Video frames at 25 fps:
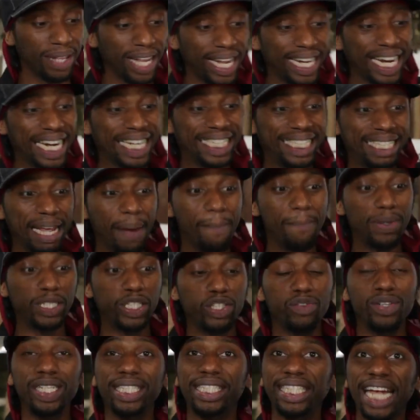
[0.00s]
and at the temperature
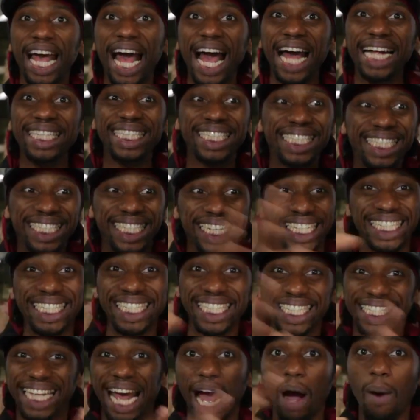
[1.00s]
it's at, this
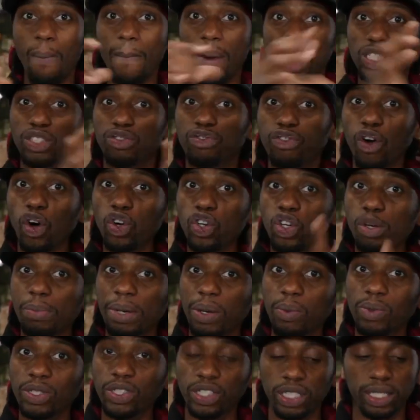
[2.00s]
is how much volume it
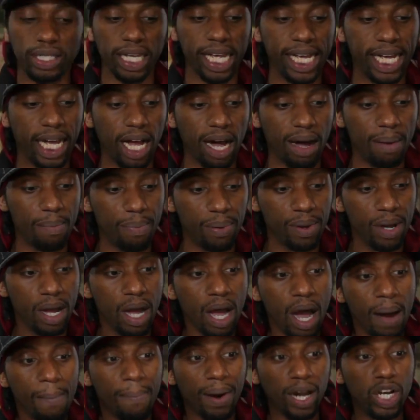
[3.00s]
wants to take up.
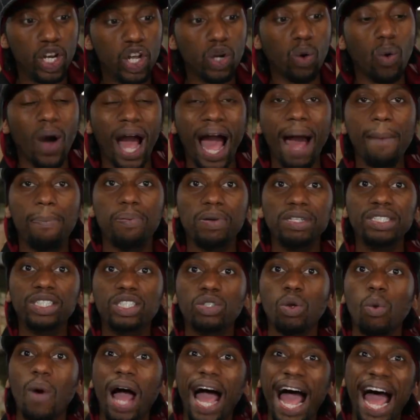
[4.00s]
But look what happens
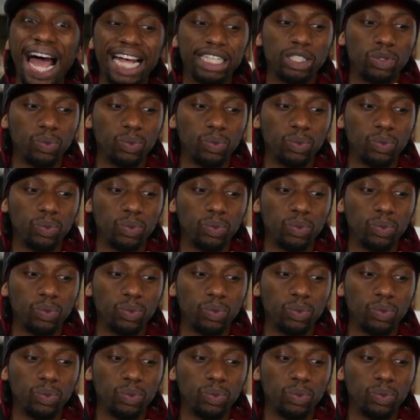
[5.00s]
as